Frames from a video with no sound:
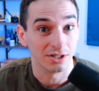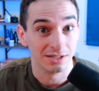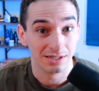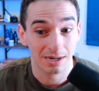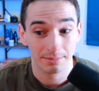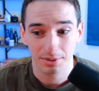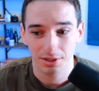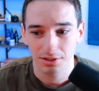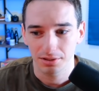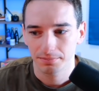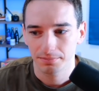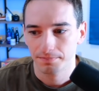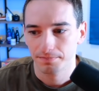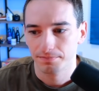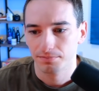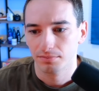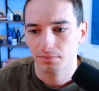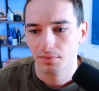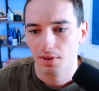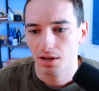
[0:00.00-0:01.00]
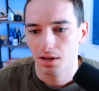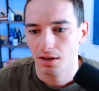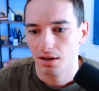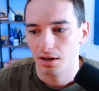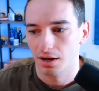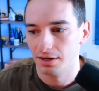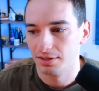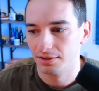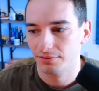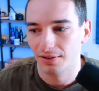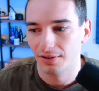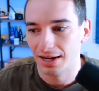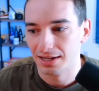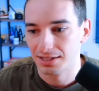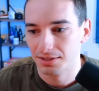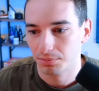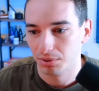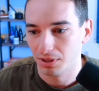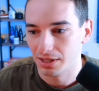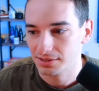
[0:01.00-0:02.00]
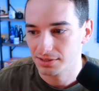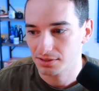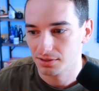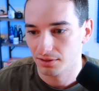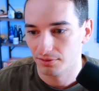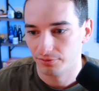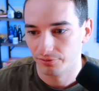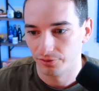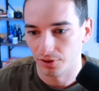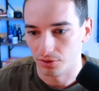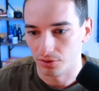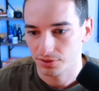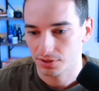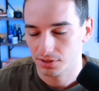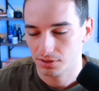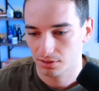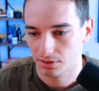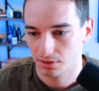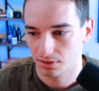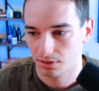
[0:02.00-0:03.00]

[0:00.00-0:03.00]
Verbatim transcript: number. Undefined plus false.